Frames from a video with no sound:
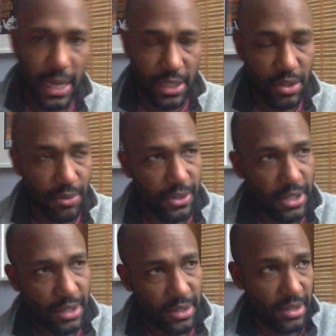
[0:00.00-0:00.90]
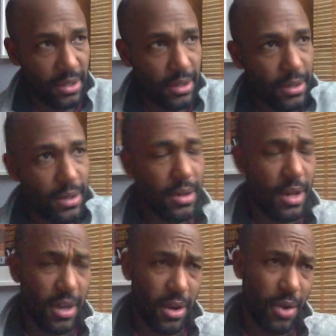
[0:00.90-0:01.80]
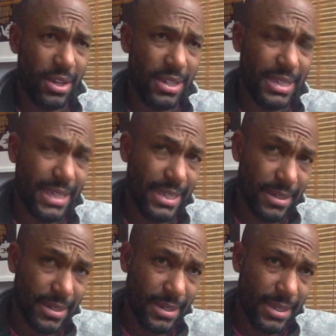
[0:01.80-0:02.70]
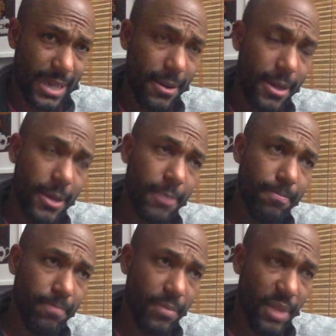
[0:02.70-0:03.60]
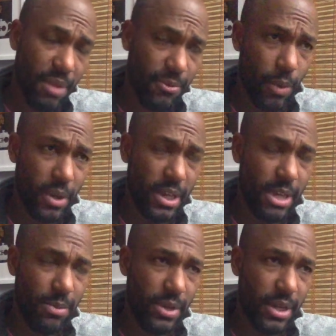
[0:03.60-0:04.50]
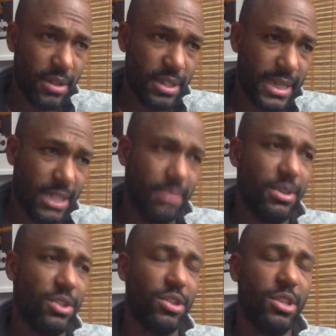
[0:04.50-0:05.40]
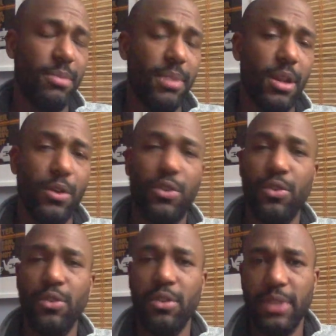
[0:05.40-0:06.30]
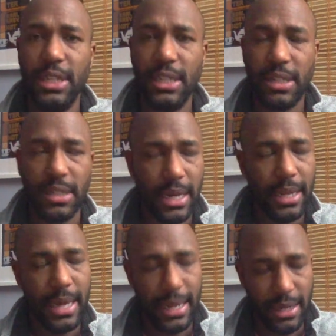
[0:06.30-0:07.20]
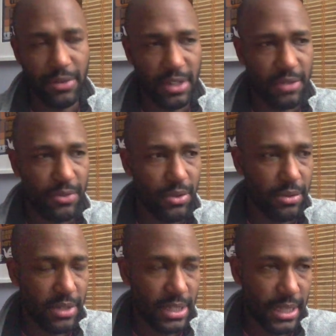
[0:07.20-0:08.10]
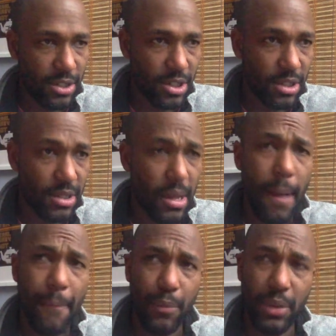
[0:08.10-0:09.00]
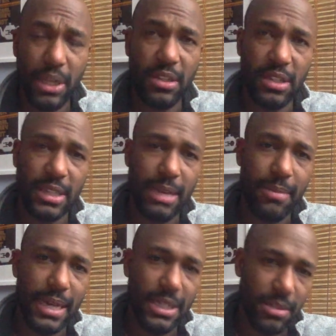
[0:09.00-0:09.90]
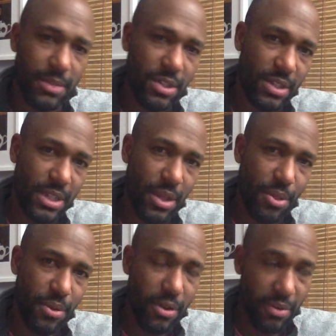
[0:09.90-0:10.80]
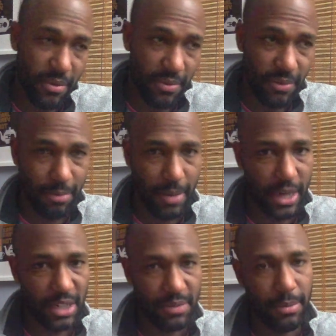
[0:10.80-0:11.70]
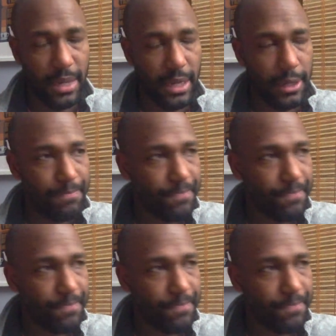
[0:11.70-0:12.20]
And so, for instance, the current consensus is that if we want to keep greenhouse gas emissions to below 2 degrees, an increase of 2 degrees Celsius, we need to stabilize emissions at 350 parts per million.